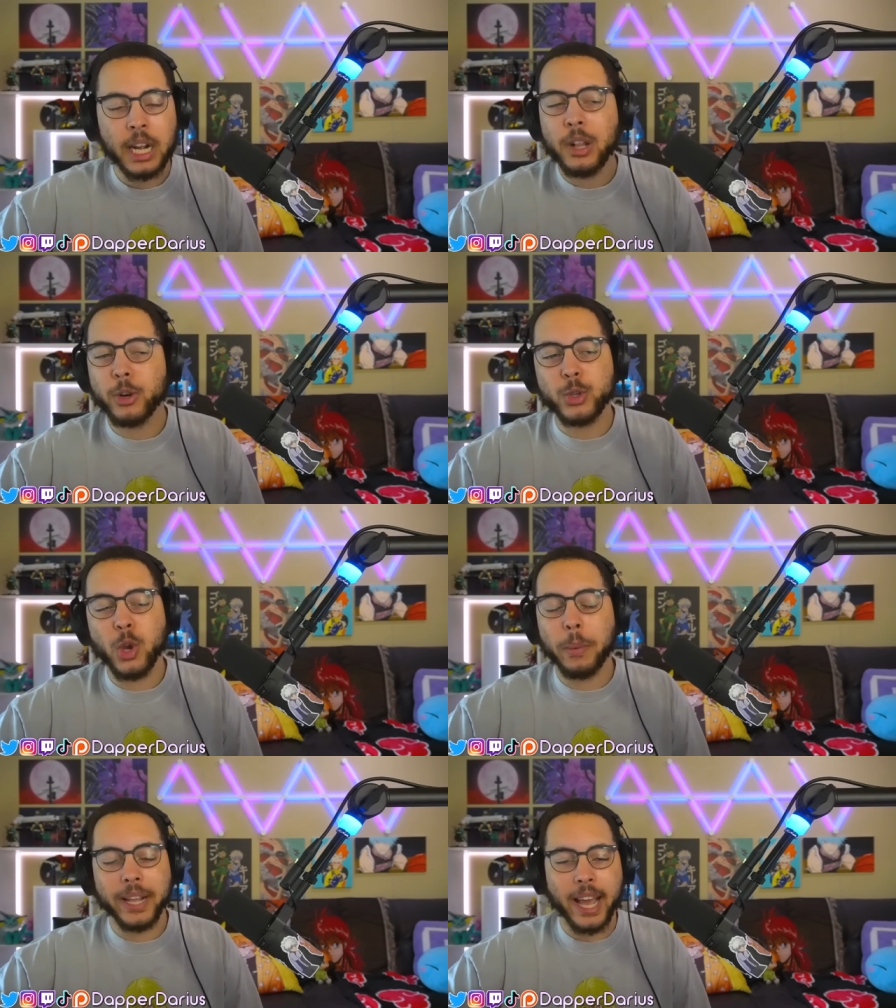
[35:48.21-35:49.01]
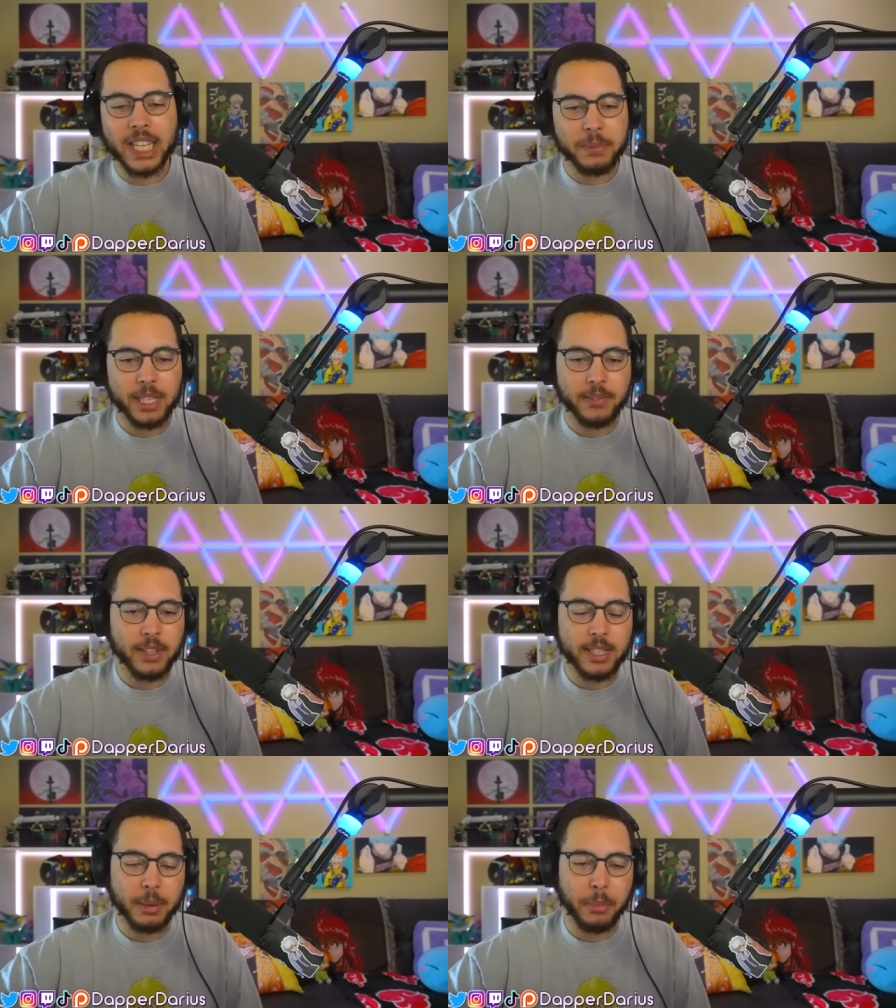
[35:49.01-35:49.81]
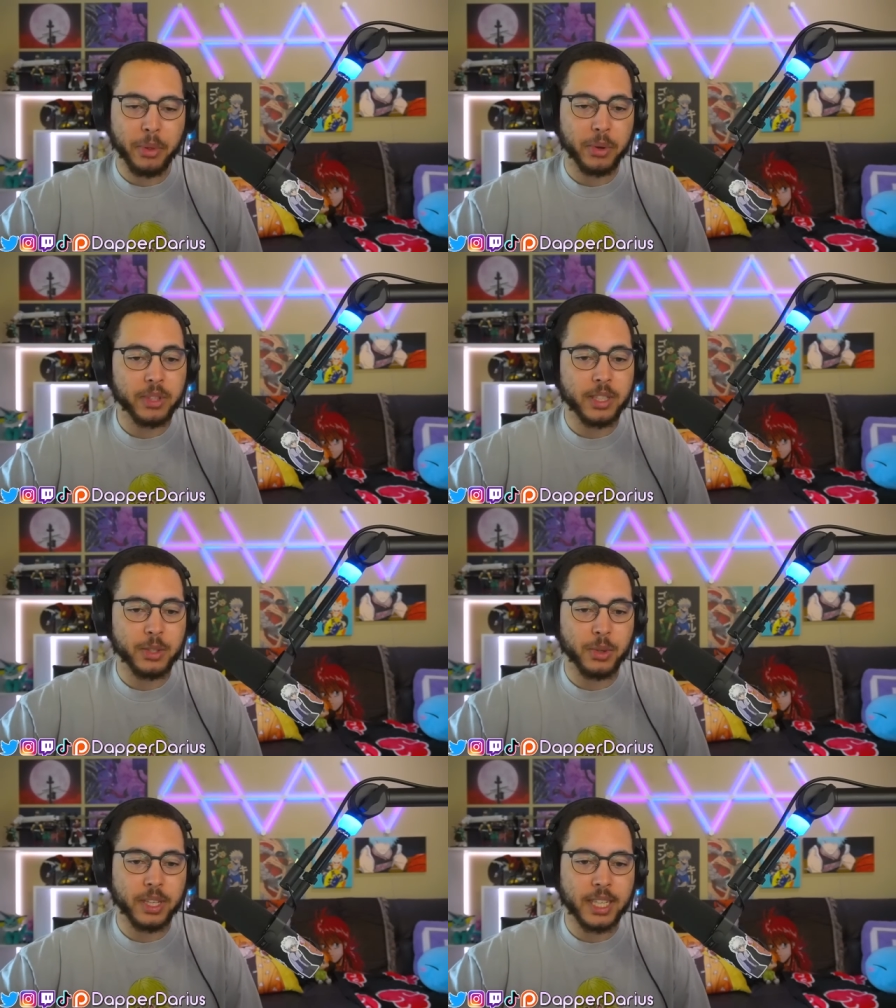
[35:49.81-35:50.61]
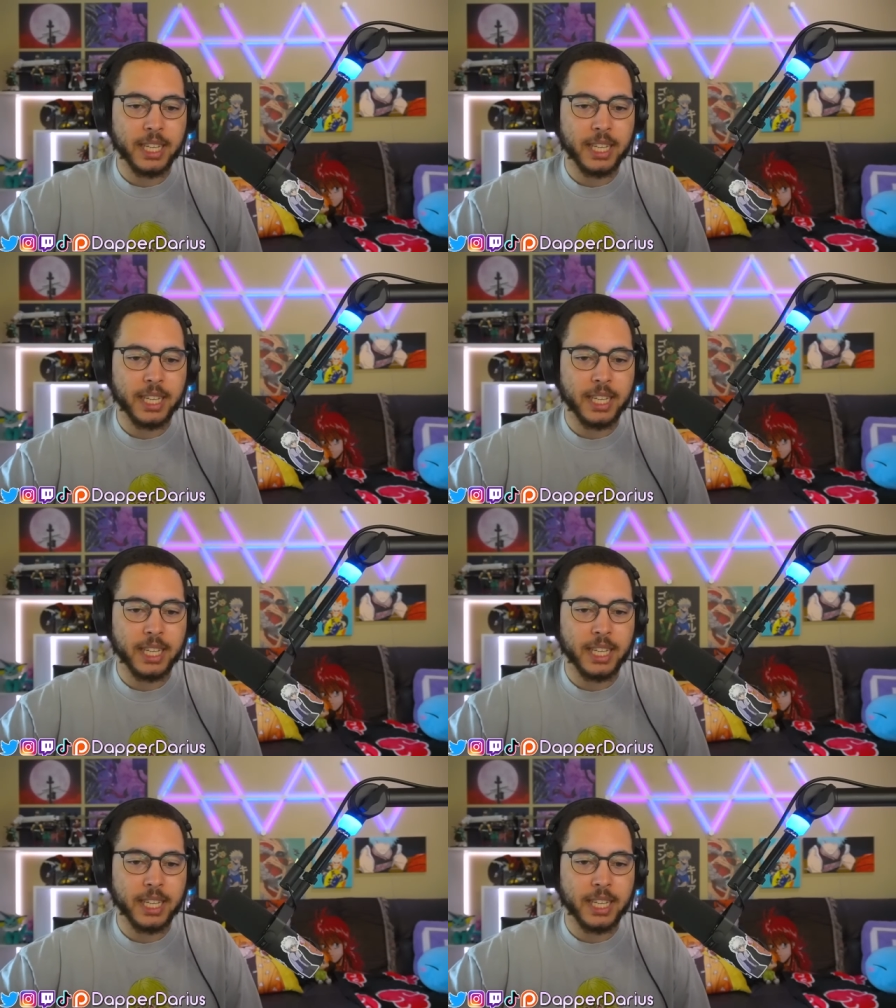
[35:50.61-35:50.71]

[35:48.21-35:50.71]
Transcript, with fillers: There's so many aspects of this that I'm thoroughly enjoying.